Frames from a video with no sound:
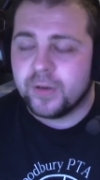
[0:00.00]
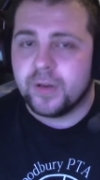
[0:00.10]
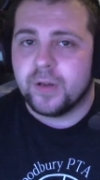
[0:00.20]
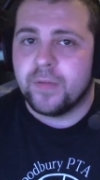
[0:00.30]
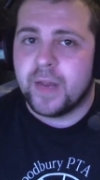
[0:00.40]

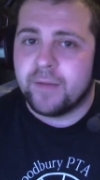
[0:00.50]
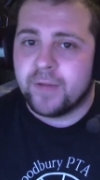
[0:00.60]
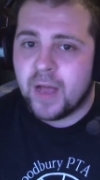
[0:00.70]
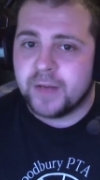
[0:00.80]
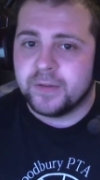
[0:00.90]
that I've
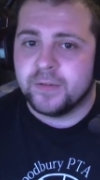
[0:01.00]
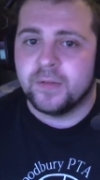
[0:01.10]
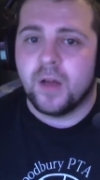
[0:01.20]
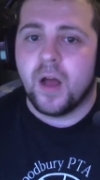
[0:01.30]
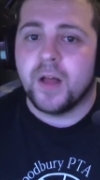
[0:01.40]
gotten
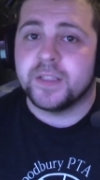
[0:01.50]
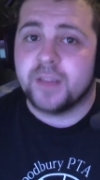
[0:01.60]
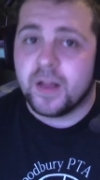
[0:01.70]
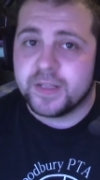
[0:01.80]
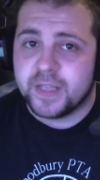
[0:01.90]
on
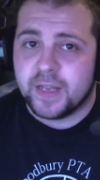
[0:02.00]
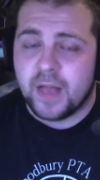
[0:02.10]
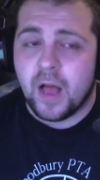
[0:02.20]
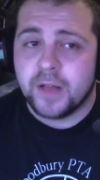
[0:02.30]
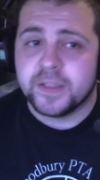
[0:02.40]
stock set
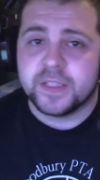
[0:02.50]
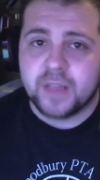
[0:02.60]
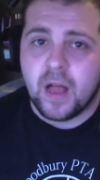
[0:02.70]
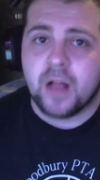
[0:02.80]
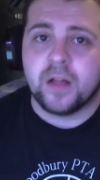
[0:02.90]
on
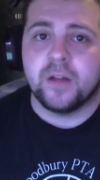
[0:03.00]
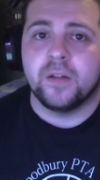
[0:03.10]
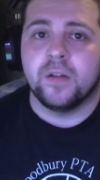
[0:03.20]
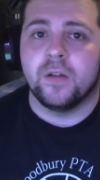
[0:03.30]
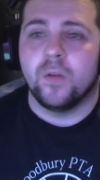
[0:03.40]
stock
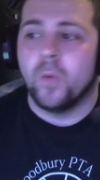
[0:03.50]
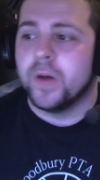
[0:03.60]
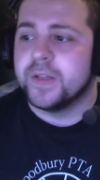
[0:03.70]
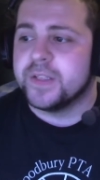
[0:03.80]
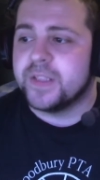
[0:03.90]

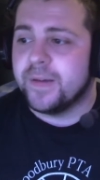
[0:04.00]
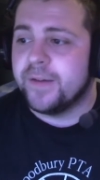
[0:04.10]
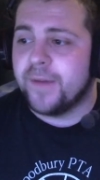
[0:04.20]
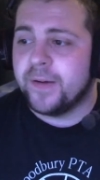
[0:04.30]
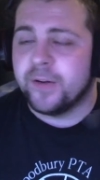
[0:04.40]
was
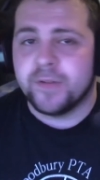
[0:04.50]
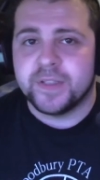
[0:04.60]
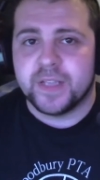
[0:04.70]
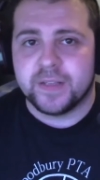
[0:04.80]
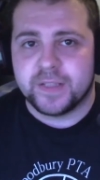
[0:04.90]
75 degrees
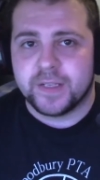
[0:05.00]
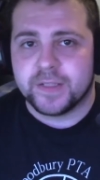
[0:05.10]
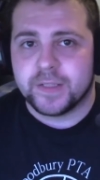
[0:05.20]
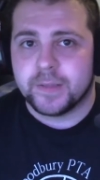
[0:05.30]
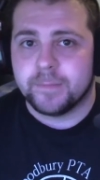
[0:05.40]

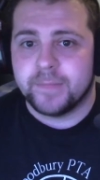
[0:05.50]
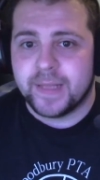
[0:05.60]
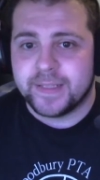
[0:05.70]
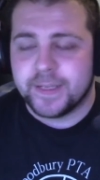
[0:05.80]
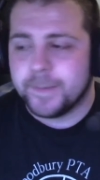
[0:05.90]
Celsius.
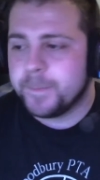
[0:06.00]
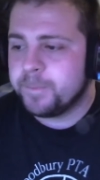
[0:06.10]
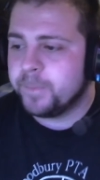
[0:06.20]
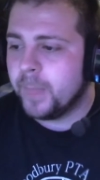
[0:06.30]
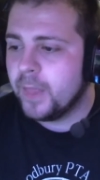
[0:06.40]
That's it.
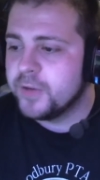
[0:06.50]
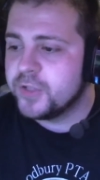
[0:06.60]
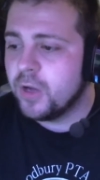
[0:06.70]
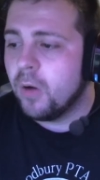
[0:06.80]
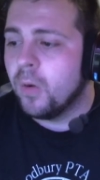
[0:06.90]

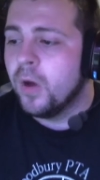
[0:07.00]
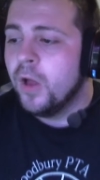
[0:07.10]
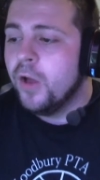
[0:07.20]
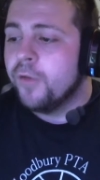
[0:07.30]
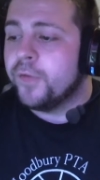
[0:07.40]
So
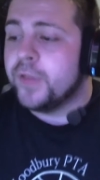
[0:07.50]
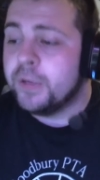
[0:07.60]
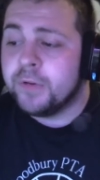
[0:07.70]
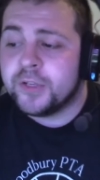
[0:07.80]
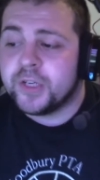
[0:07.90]
for the
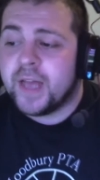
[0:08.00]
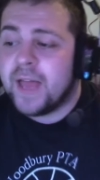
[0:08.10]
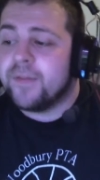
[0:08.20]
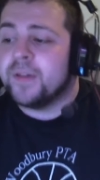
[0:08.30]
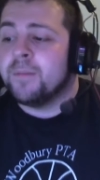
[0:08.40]
Unigine
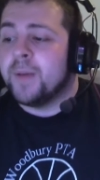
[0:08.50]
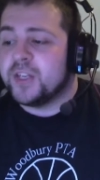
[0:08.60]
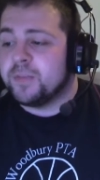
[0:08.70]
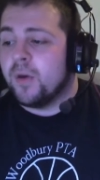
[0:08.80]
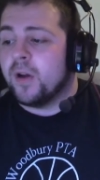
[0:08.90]
Heaven
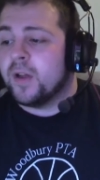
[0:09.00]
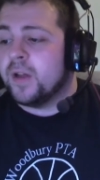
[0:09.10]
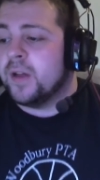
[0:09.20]
benchmark